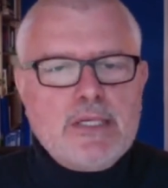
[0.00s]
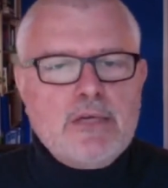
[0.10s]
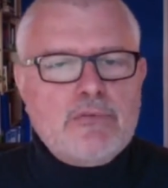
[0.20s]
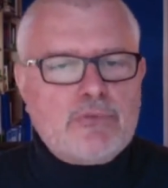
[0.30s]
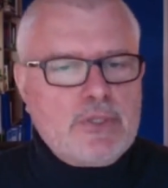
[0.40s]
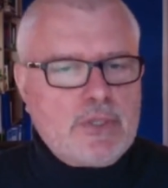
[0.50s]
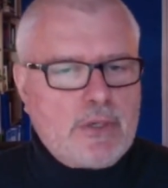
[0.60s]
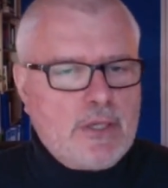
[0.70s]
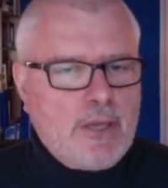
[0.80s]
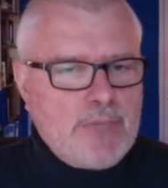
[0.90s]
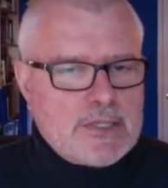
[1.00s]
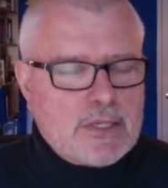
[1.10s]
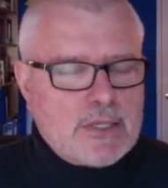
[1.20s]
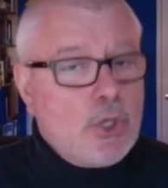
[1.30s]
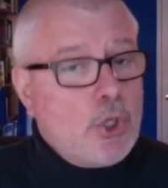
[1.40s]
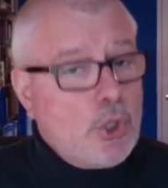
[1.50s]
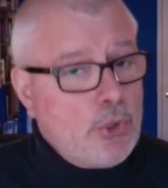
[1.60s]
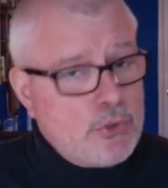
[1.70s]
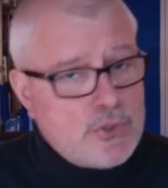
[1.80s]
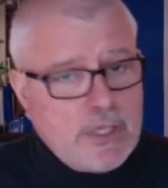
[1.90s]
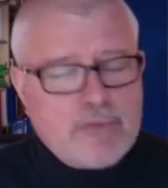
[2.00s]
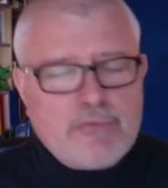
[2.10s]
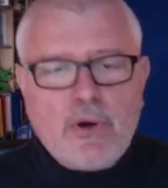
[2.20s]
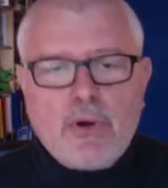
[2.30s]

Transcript: Frontier in Optics, usually in fall,